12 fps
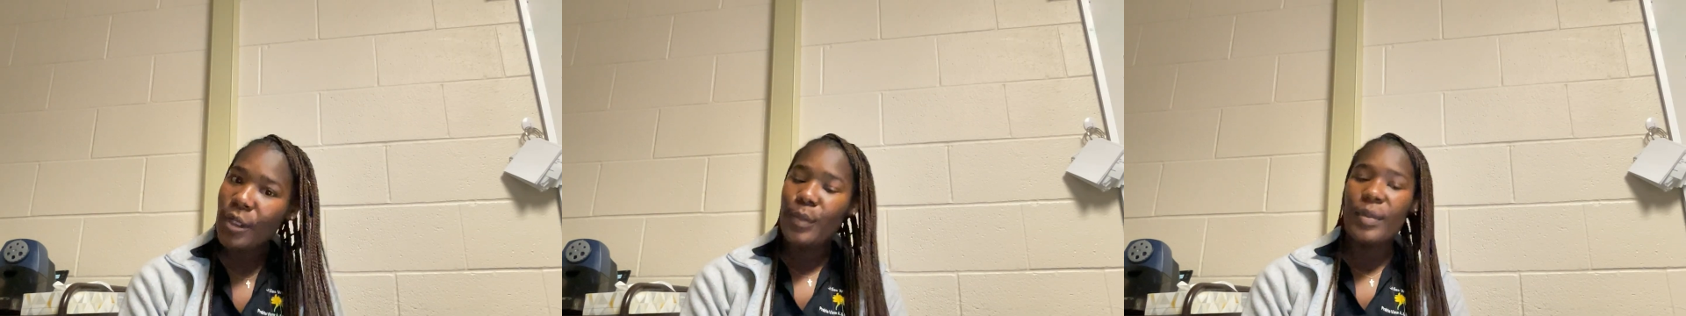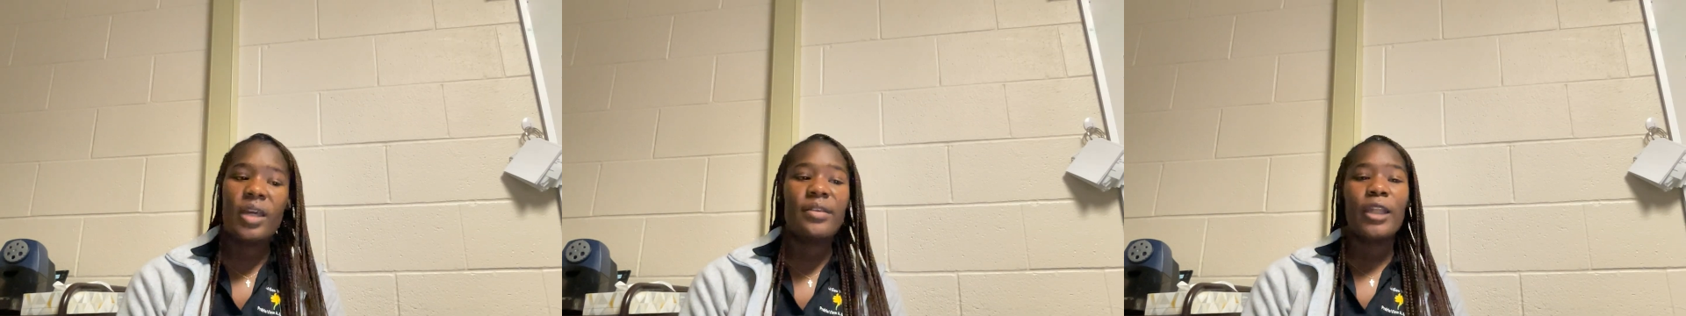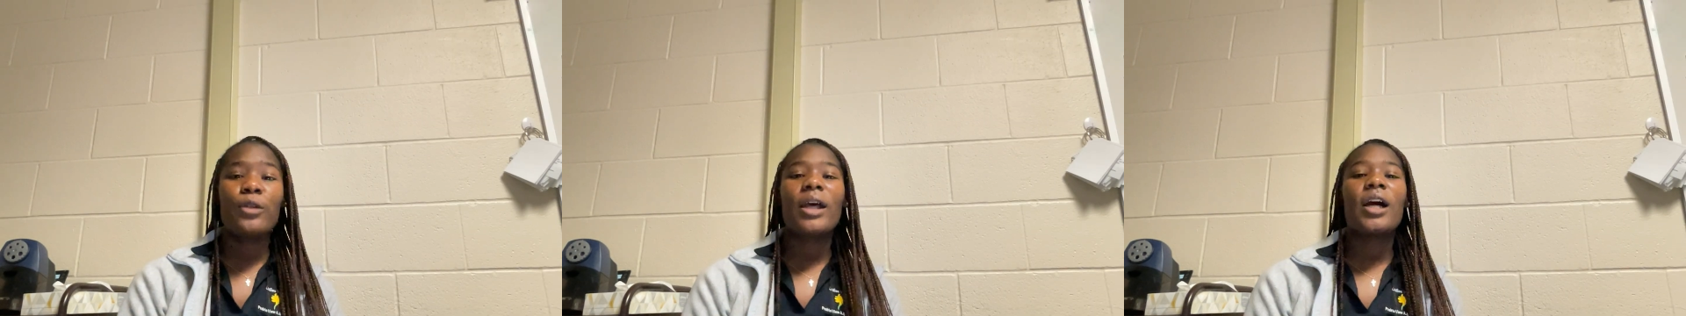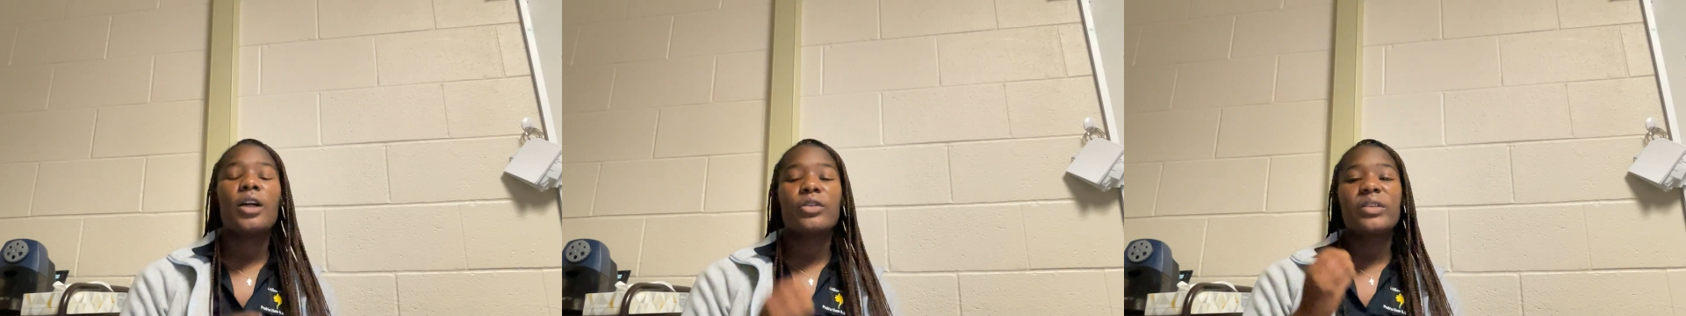because they do
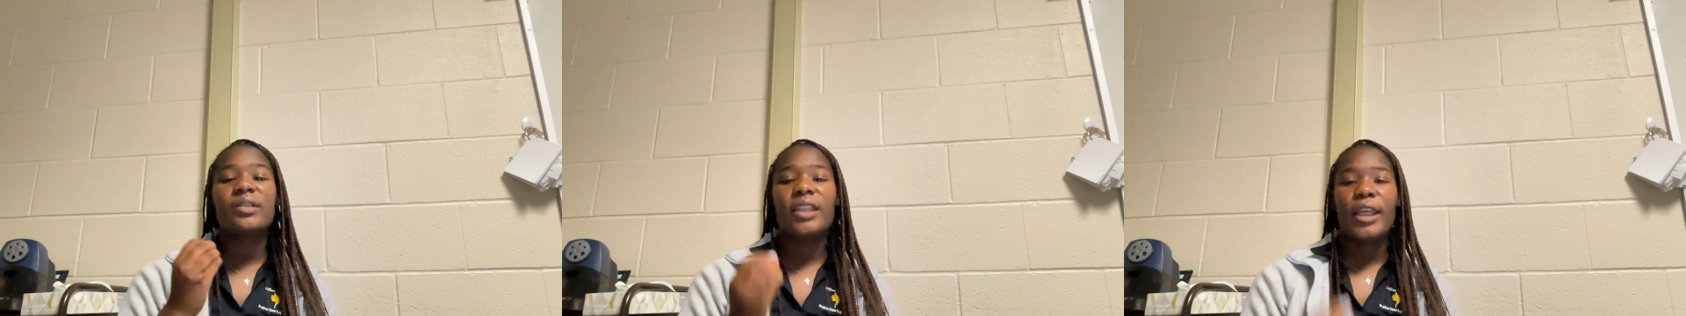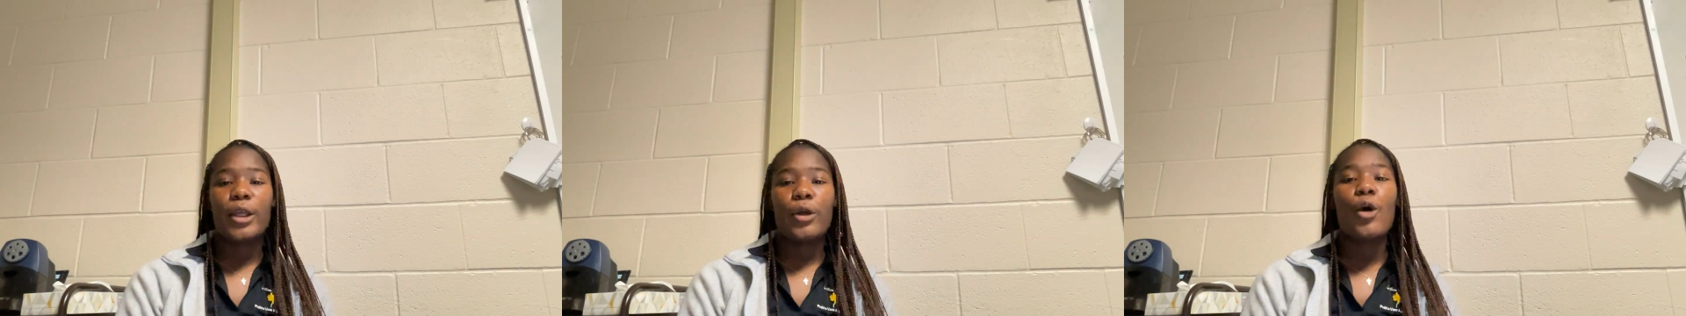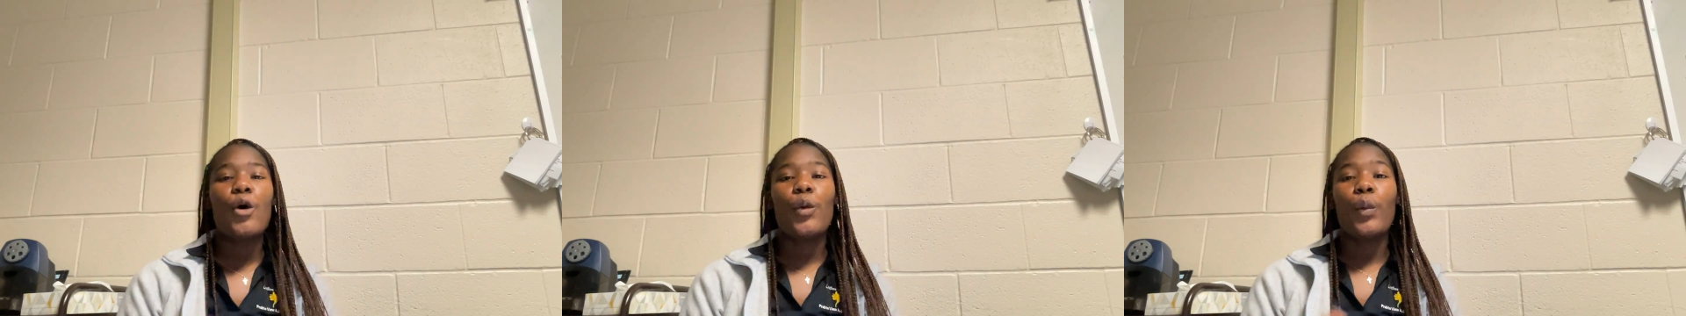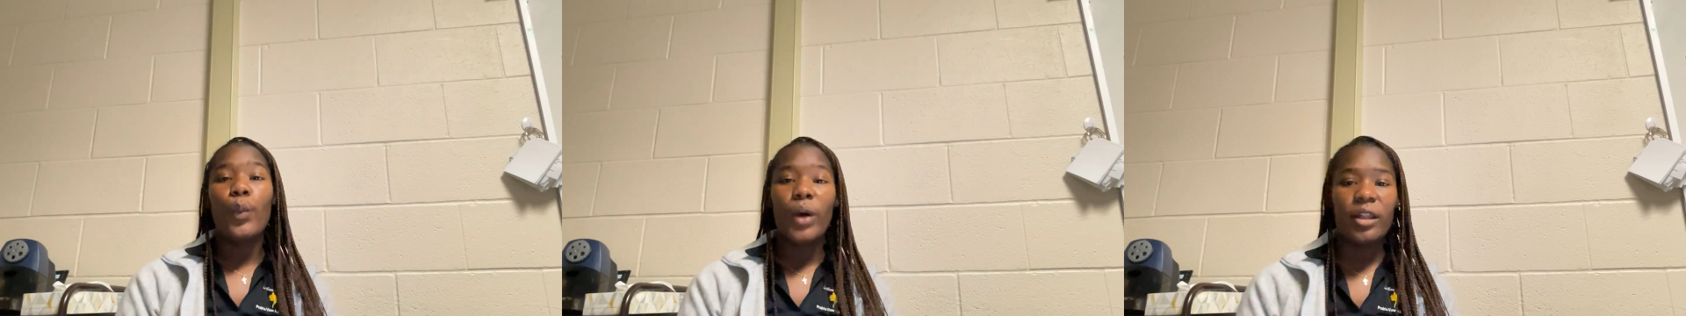not understand
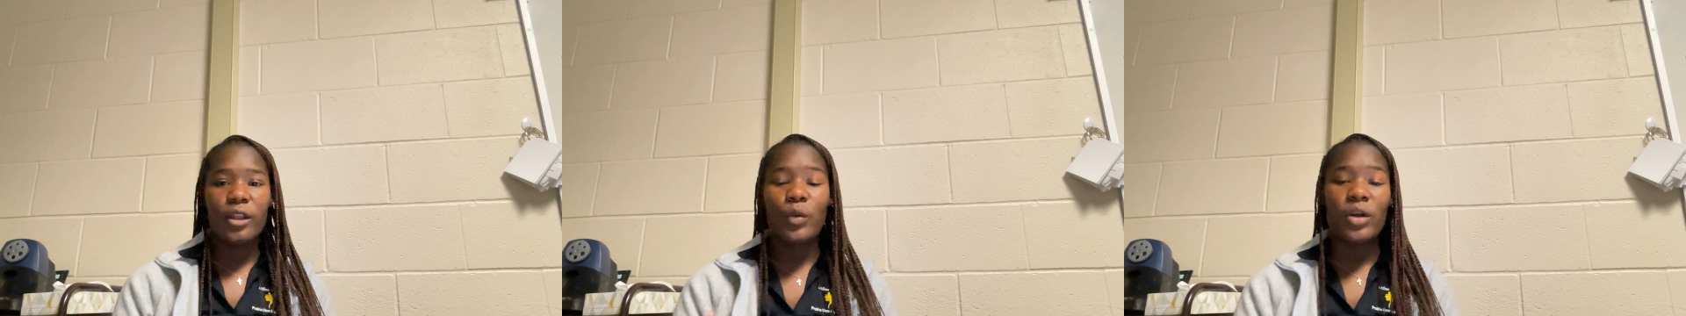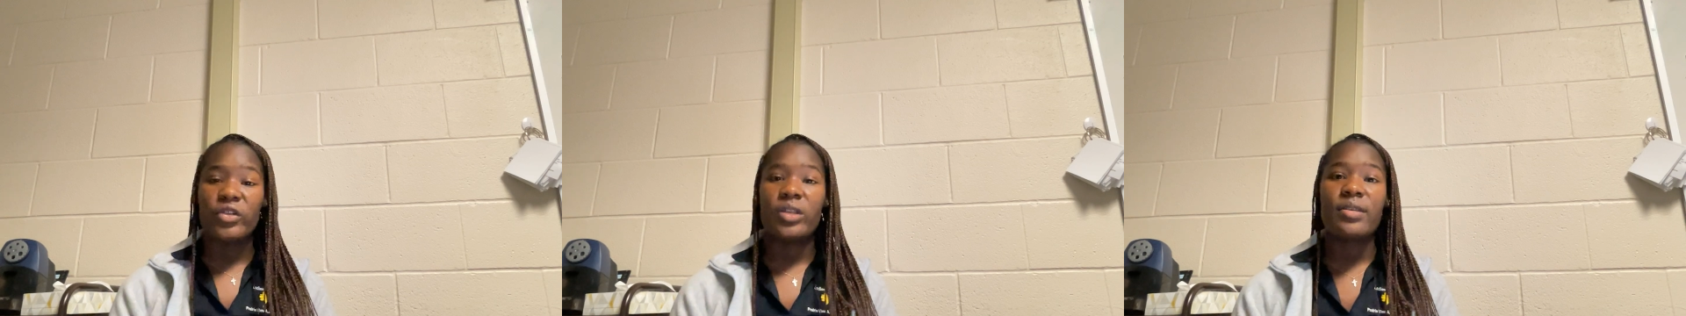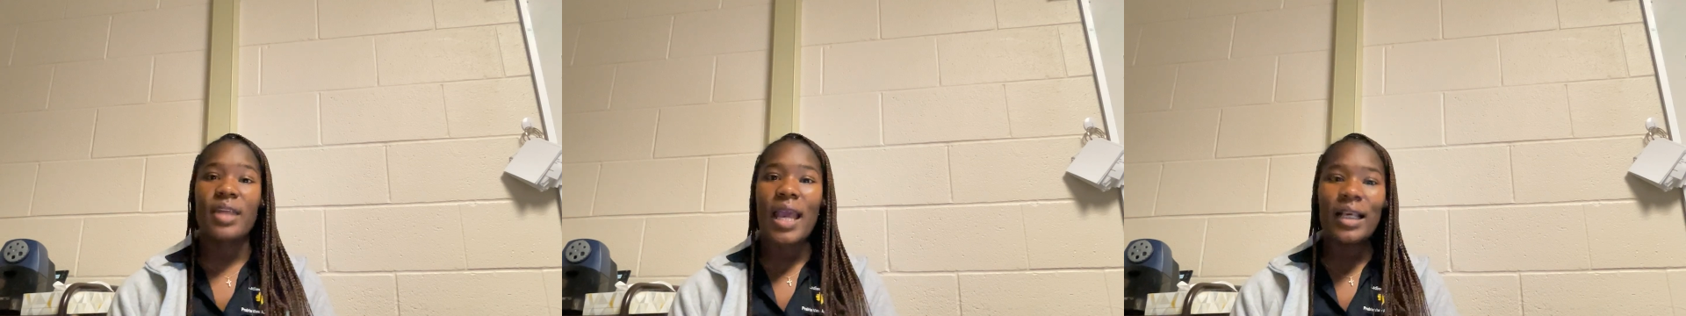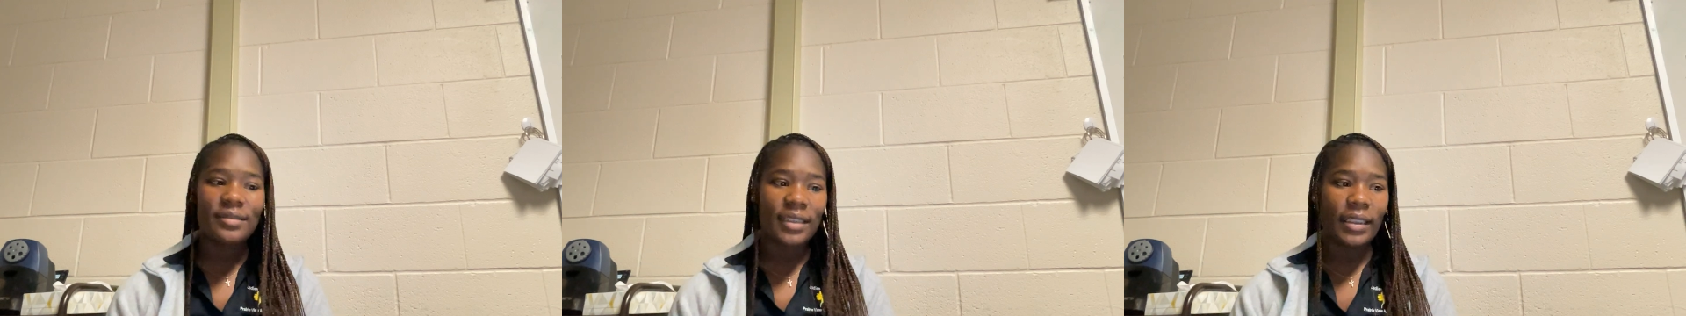what the question is
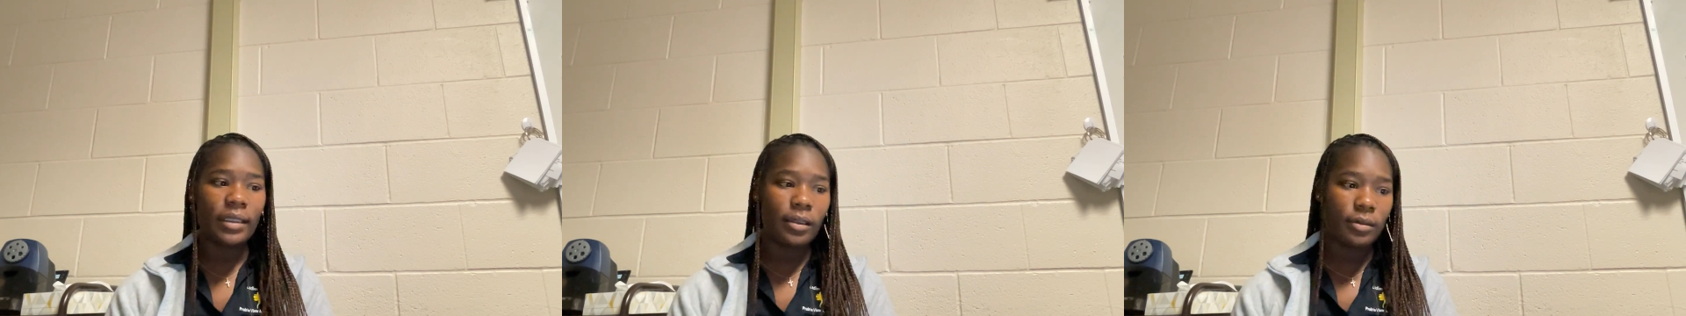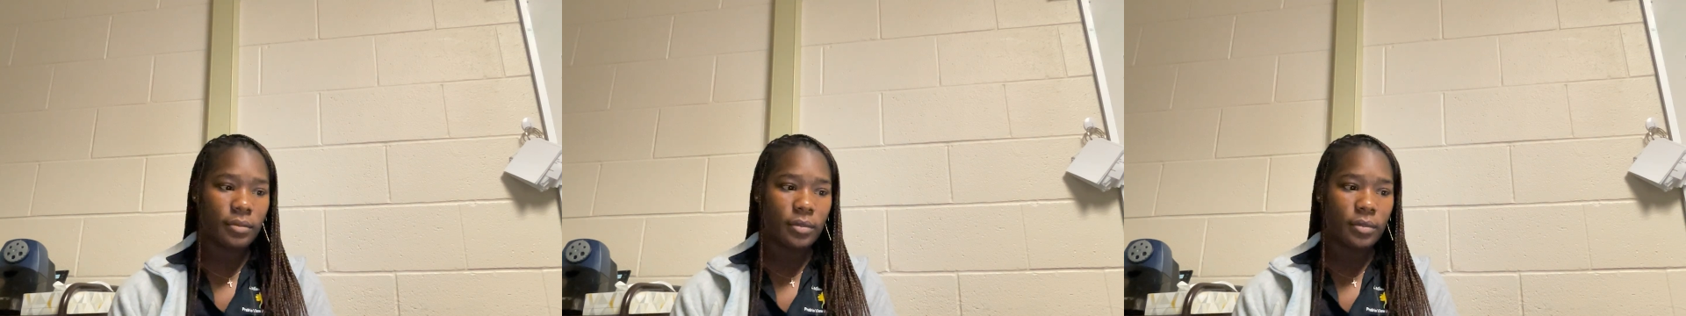asking them.